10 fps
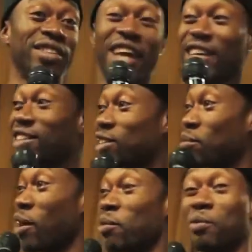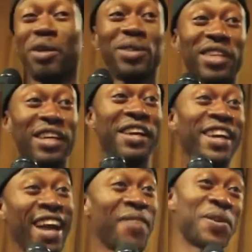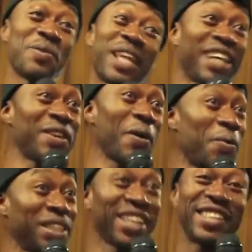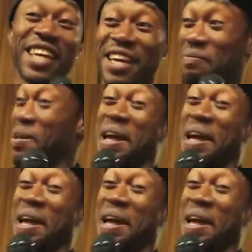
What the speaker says: dancing to mumble music, and when you're like, yo, what they said?